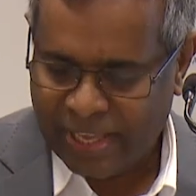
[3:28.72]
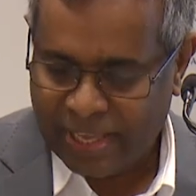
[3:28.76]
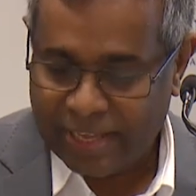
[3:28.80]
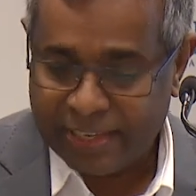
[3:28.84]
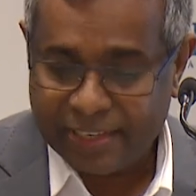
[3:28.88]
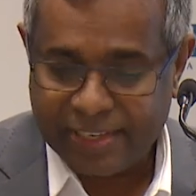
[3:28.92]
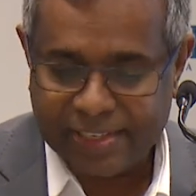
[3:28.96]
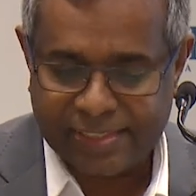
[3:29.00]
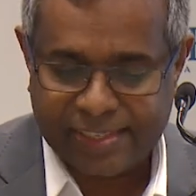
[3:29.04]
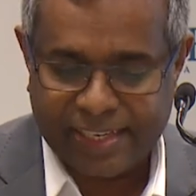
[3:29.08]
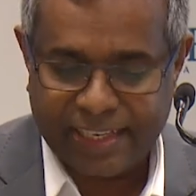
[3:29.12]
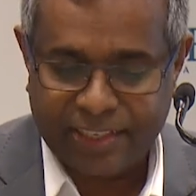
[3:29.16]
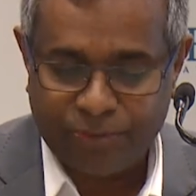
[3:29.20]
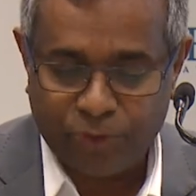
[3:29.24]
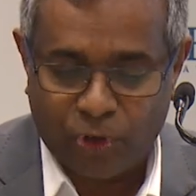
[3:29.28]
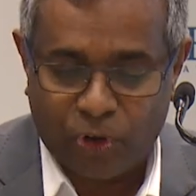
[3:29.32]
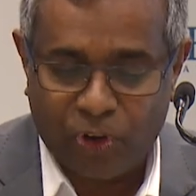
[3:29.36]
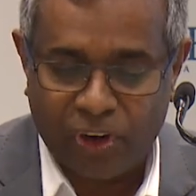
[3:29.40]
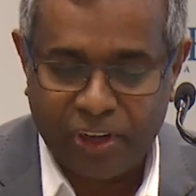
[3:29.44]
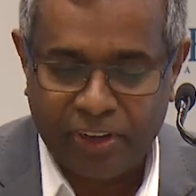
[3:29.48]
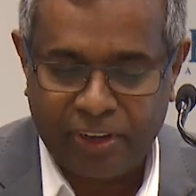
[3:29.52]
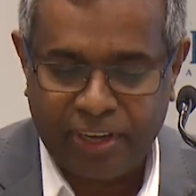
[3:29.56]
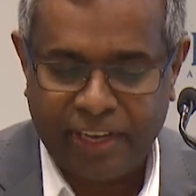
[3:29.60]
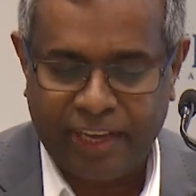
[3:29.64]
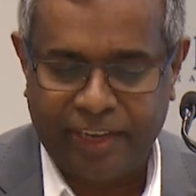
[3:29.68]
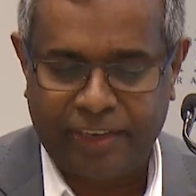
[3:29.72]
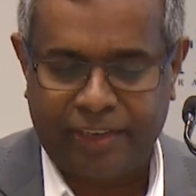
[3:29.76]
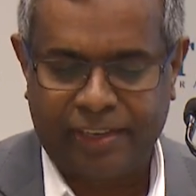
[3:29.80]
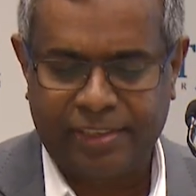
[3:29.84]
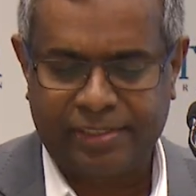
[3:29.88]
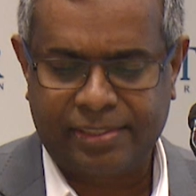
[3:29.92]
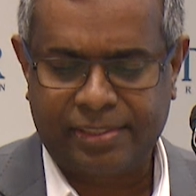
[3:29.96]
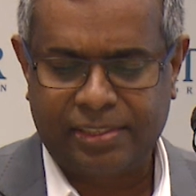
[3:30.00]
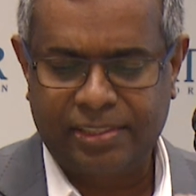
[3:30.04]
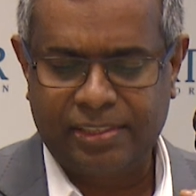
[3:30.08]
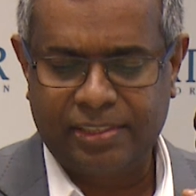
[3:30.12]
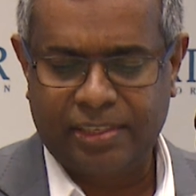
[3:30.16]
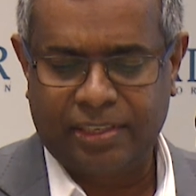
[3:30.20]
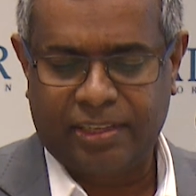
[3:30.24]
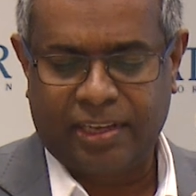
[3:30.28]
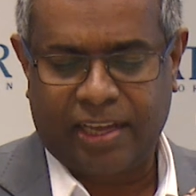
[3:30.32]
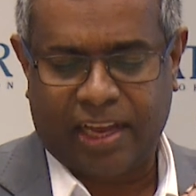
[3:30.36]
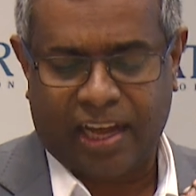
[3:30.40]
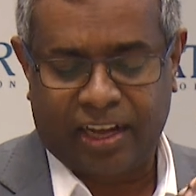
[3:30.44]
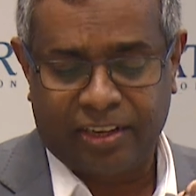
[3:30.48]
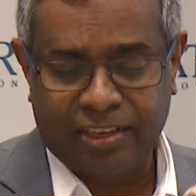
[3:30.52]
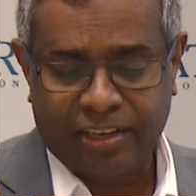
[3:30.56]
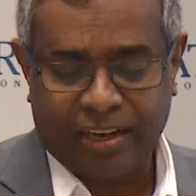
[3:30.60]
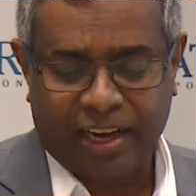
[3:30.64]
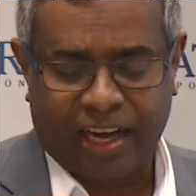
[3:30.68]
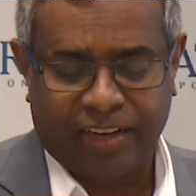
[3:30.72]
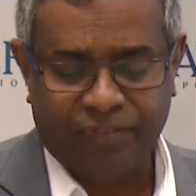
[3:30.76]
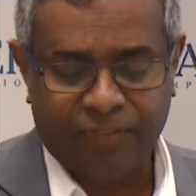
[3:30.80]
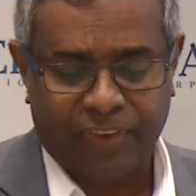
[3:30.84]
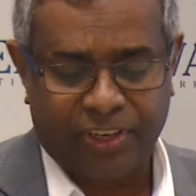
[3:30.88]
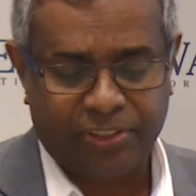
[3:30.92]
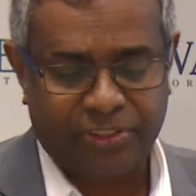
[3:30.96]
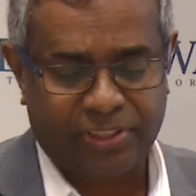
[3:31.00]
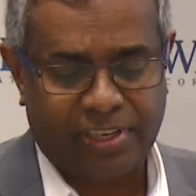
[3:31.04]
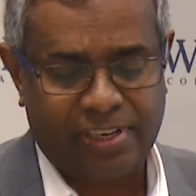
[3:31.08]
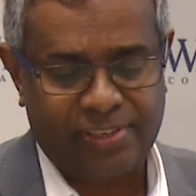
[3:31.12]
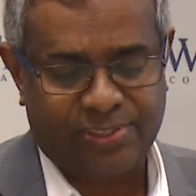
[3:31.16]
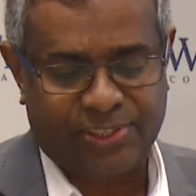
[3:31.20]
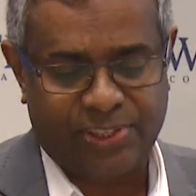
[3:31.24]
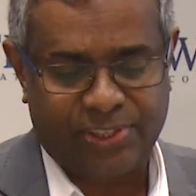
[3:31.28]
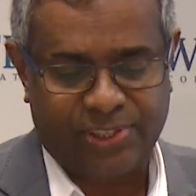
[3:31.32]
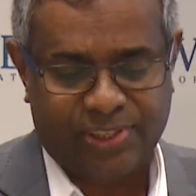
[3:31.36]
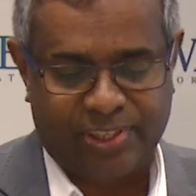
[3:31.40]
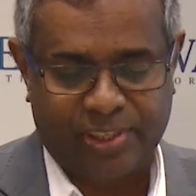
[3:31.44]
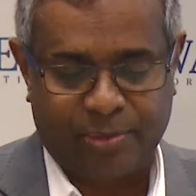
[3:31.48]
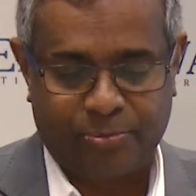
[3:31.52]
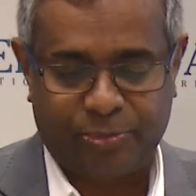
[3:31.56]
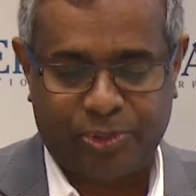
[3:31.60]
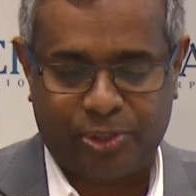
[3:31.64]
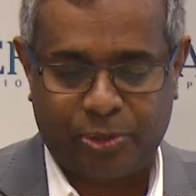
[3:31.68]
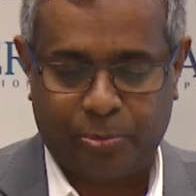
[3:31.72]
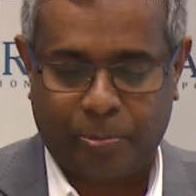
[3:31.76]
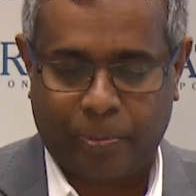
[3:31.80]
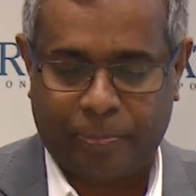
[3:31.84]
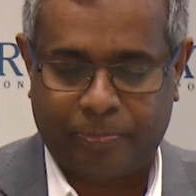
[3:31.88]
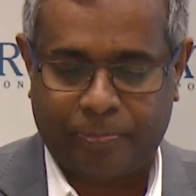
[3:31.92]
risk involved in this current conventional systems.